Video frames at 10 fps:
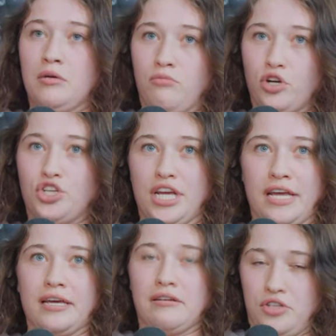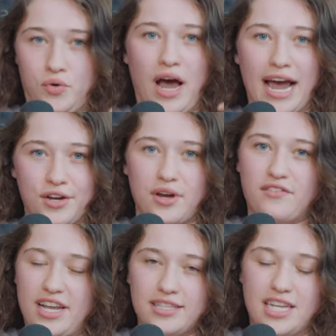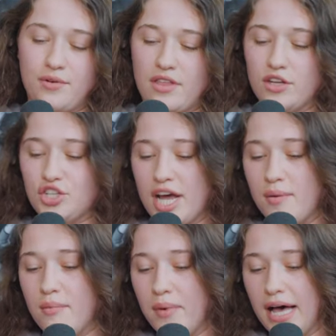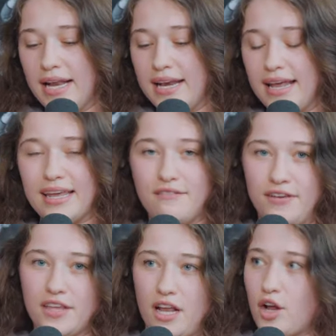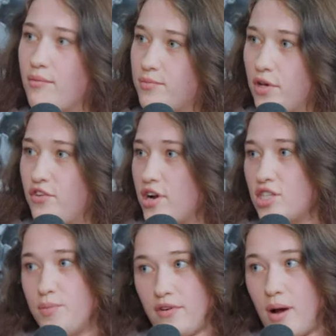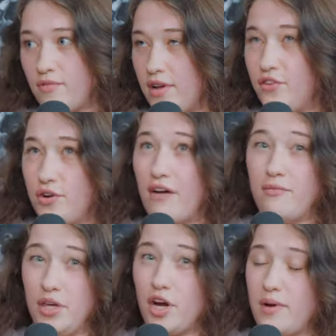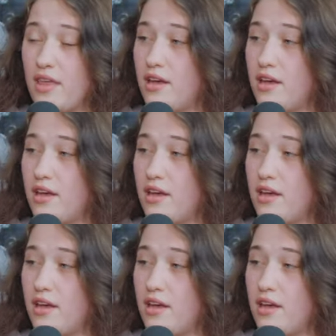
pushing to a high degree of intensity within the gym, but it can feel a little uncomfortable if you're not if you're not familiar with